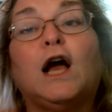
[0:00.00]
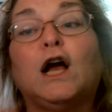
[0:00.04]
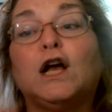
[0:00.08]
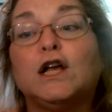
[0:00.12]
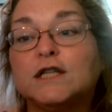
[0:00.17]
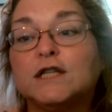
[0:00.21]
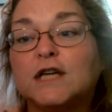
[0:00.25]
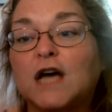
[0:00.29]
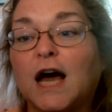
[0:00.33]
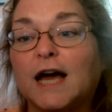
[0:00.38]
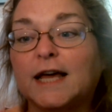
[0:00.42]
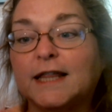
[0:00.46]

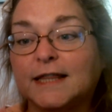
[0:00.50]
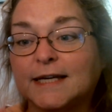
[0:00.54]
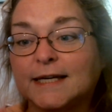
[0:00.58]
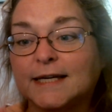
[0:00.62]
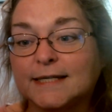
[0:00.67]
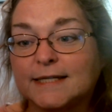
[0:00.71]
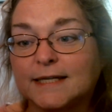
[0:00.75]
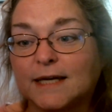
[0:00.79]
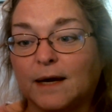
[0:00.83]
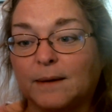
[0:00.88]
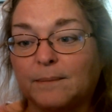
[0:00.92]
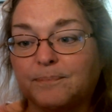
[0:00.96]
tie
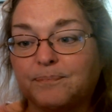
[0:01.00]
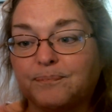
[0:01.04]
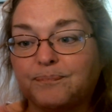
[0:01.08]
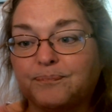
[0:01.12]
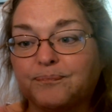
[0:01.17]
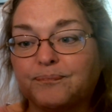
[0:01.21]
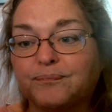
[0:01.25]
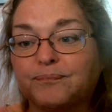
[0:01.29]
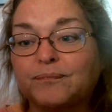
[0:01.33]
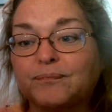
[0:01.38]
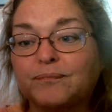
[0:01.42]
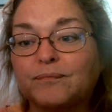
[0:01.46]
things up.
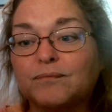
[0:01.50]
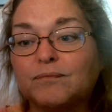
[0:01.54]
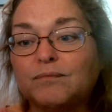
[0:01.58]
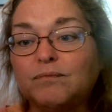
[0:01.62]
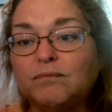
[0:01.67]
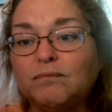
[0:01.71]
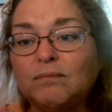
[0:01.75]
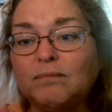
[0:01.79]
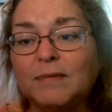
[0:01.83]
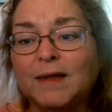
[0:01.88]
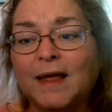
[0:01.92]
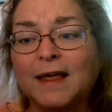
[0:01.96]

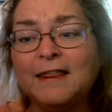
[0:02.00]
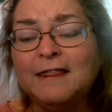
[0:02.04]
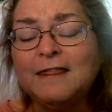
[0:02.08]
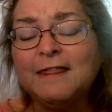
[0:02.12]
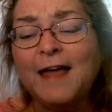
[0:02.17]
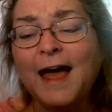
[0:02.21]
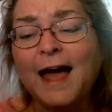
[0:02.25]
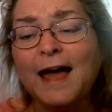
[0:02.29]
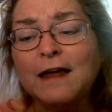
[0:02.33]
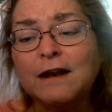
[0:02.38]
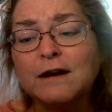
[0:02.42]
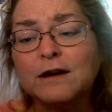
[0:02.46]

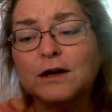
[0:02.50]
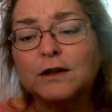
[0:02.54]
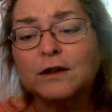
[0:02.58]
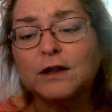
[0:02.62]
That,